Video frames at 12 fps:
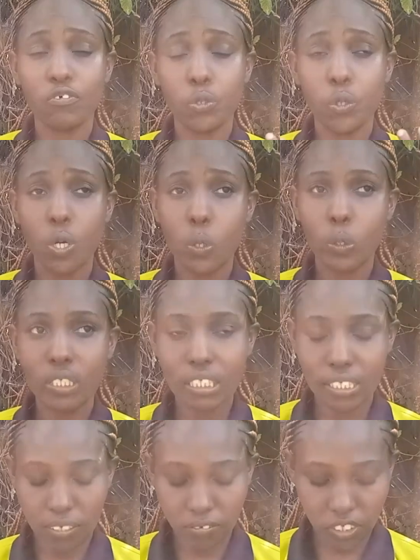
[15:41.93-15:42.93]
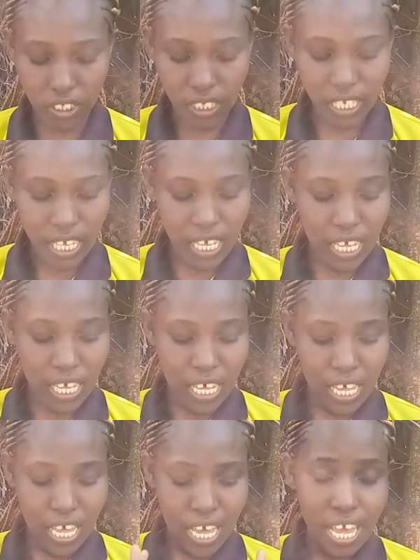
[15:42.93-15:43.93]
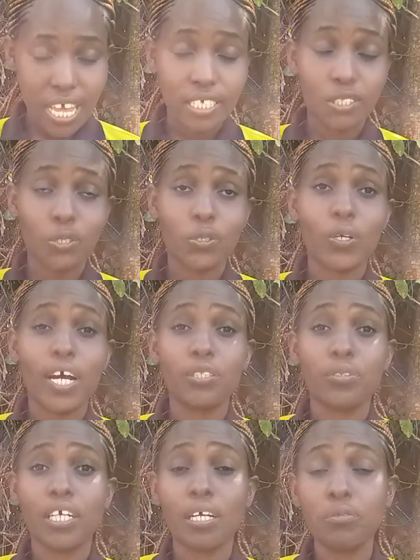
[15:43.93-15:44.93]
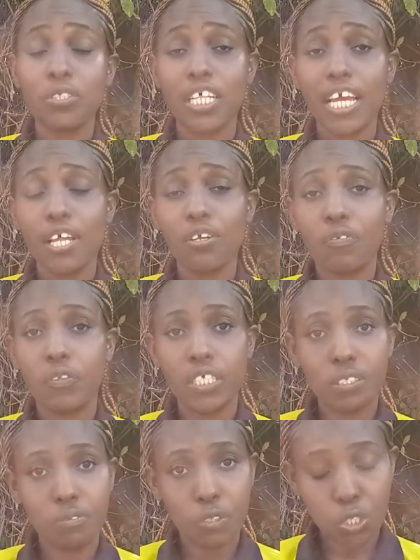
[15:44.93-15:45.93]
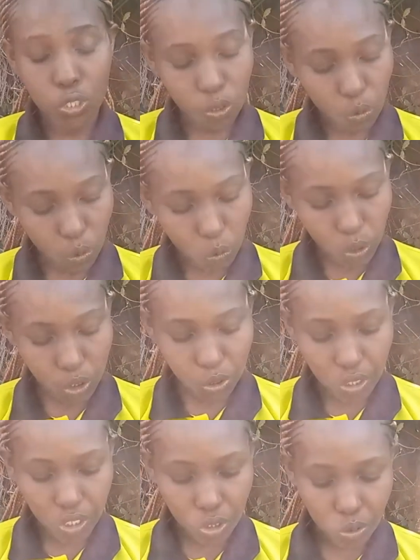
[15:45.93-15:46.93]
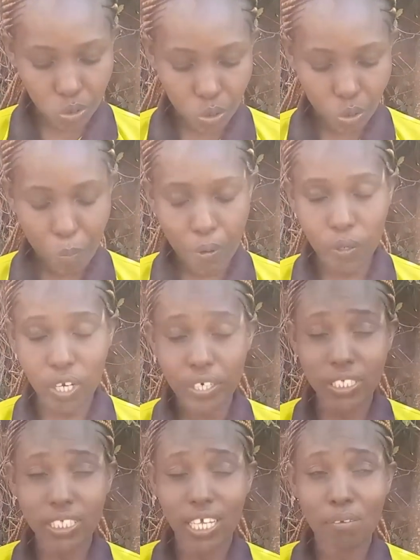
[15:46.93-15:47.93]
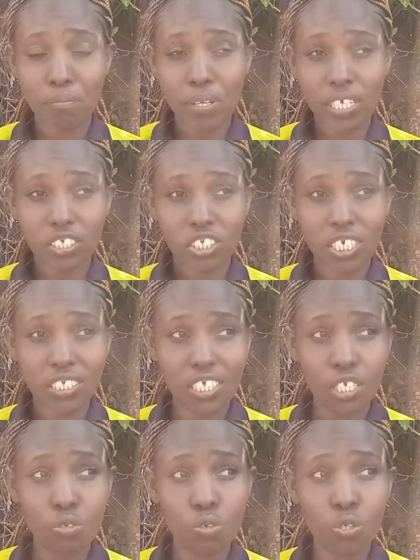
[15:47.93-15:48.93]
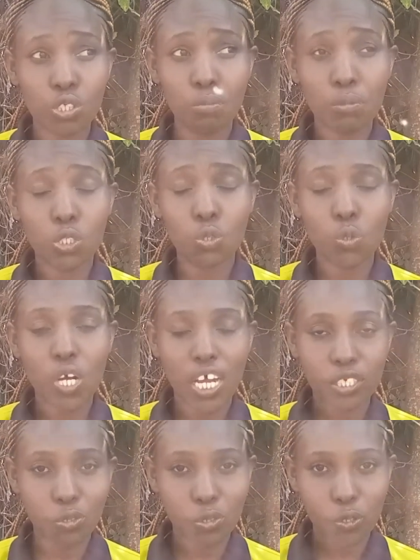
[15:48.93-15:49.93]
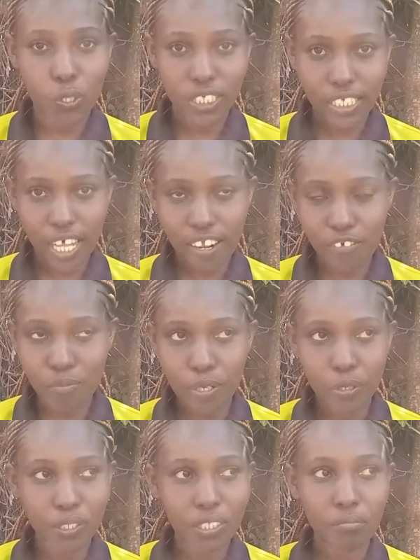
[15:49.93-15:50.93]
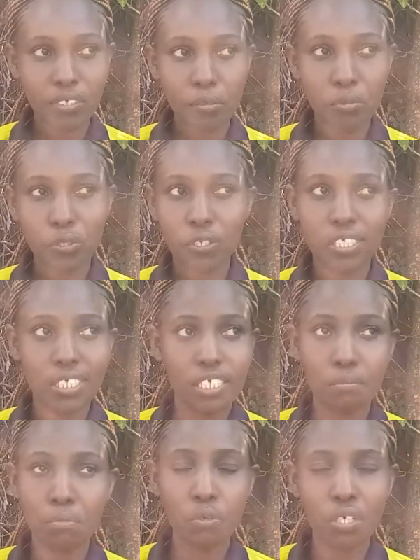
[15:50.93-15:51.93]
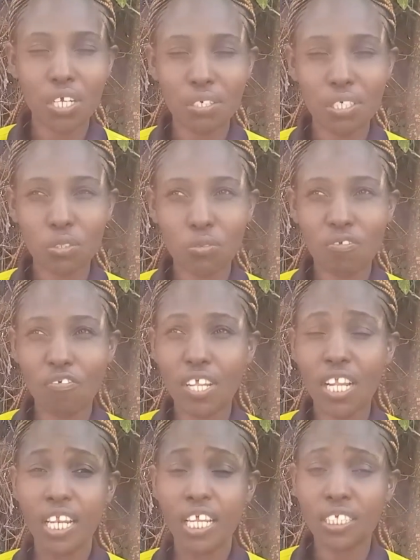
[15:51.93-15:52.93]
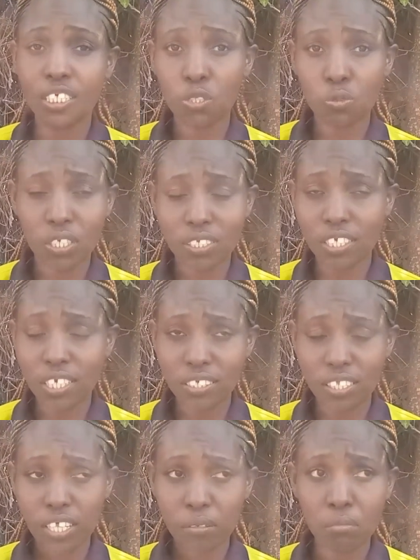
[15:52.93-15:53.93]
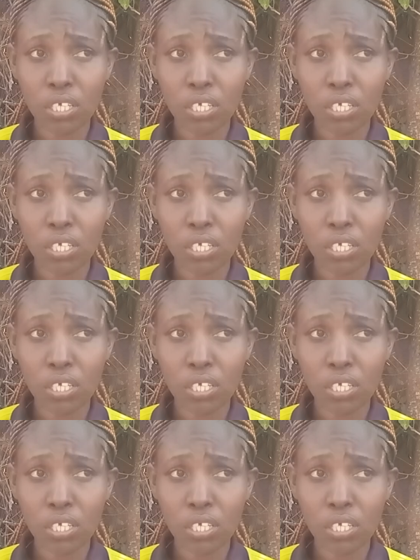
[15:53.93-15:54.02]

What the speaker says: your own safety. So as we come to the end of this video, what you need to know: boundaries can be adjusted. Do not be too harsh on yourself, because sometimes when you set boundaries, we feel lazy to adjust them.